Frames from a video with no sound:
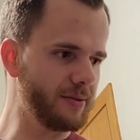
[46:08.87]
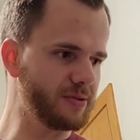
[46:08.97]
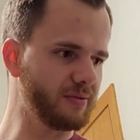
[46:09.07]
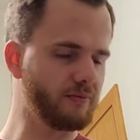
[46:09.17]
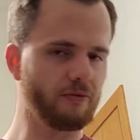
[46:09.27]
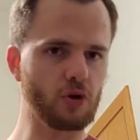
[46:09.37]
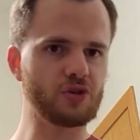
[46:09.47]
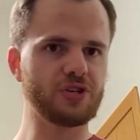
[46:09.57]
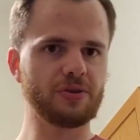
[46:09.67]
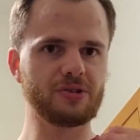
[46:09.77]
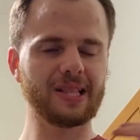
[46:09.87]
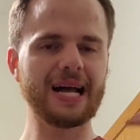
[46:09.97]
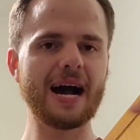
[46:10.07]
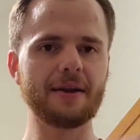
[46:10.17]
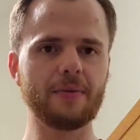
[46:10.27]
There's a verse and there's a
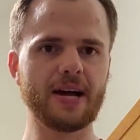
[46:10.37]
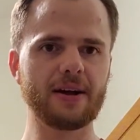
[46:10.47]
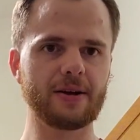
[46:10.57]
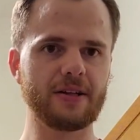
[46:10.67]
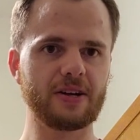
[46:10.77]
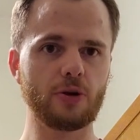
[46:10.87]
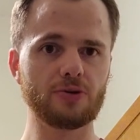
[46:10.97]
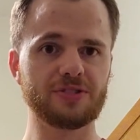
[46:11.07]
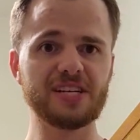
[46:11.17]
line in that goes,